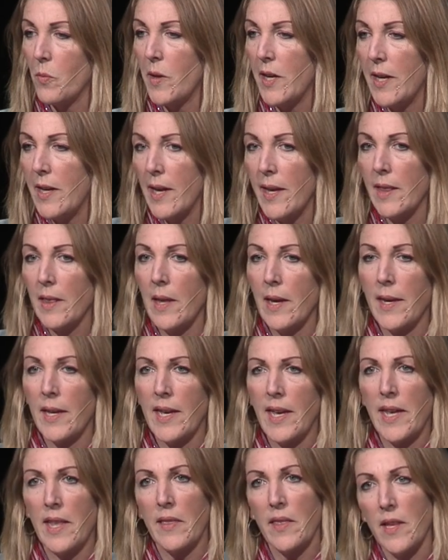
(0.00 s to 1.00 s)
we get
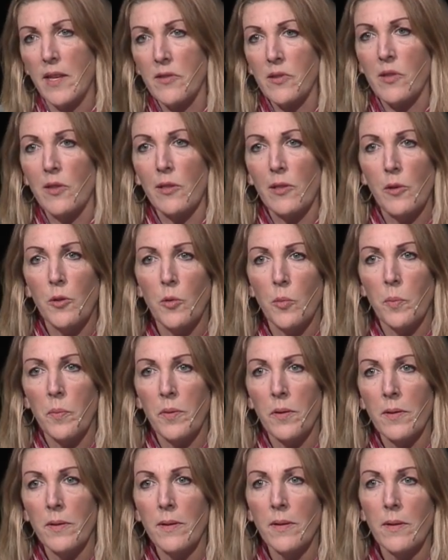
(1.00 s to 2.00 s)
like in this
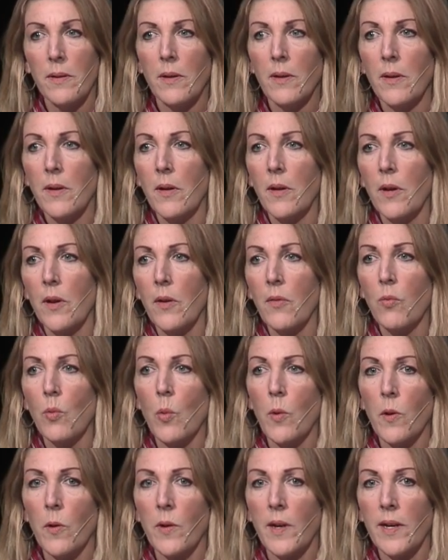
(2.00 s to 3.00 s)
loop of
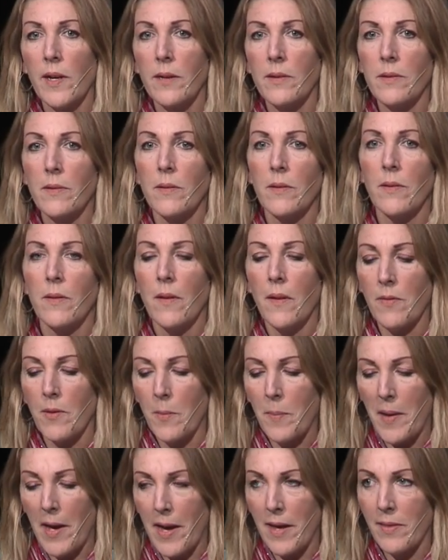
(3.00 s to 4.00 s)
worries, of
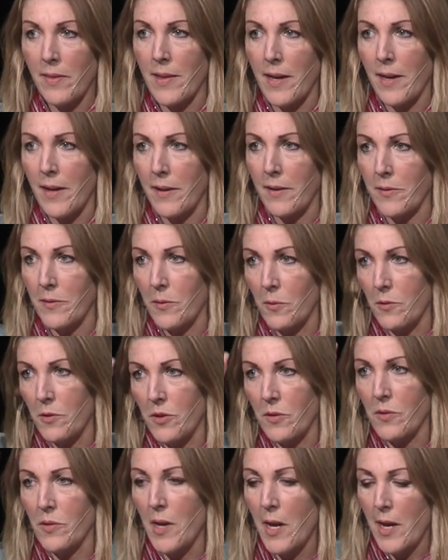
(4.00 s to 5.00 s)
the bad things, or
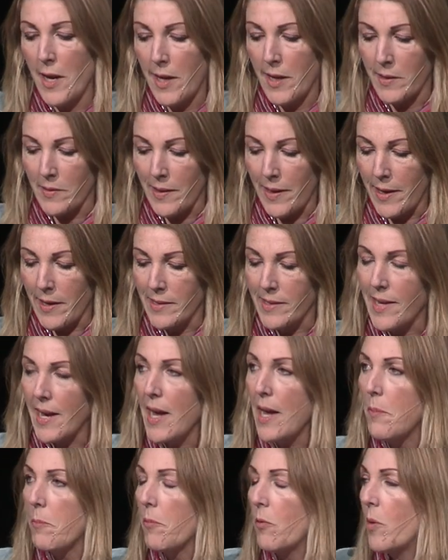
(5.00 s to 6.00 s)
just it's like a
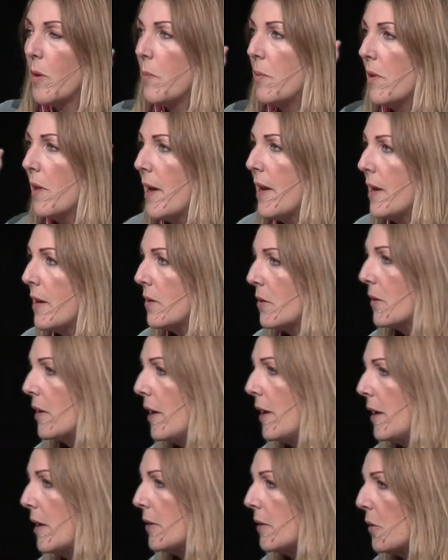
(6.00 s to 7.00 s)
tape we play in our
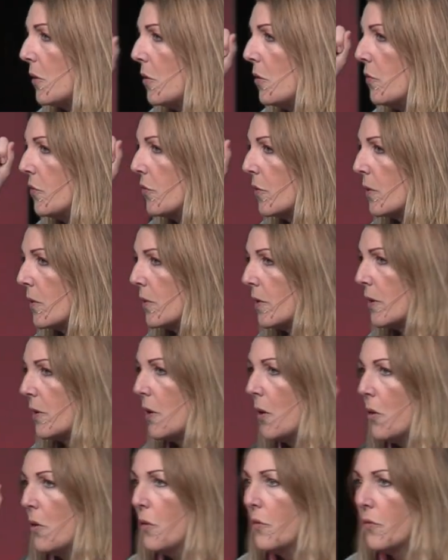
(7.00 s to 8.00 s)
head over and
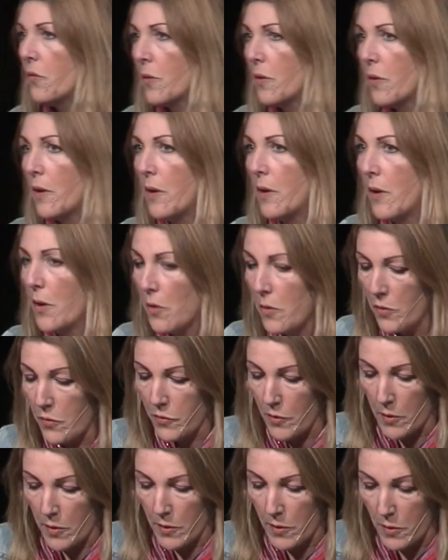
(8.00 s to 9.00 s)
over and
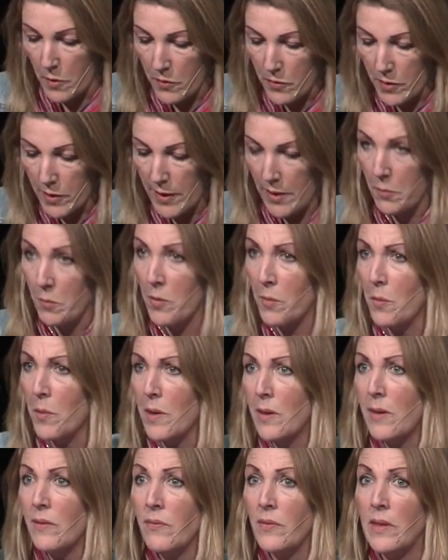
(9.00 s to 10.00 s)
over and over again. Well,
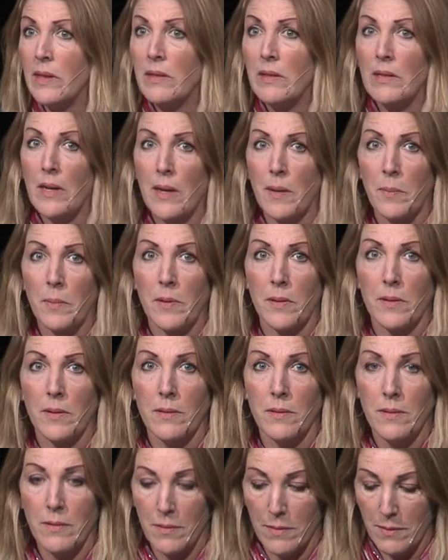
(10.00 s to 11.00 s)
what if this
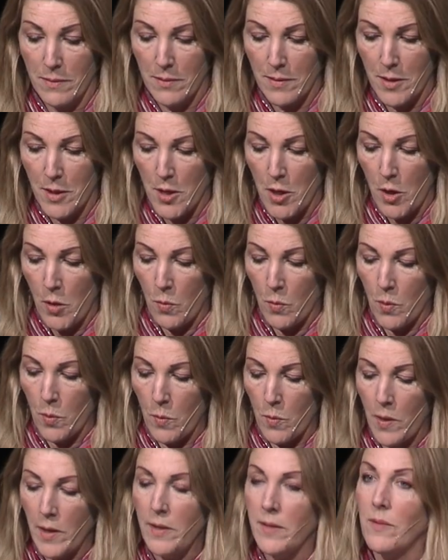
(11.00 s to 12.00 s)
happens? Well,
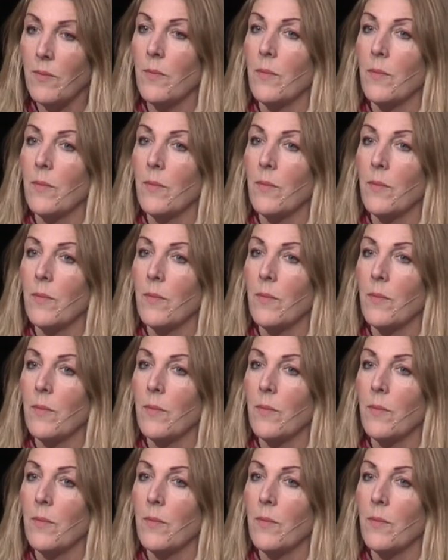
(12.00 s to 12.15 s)
what,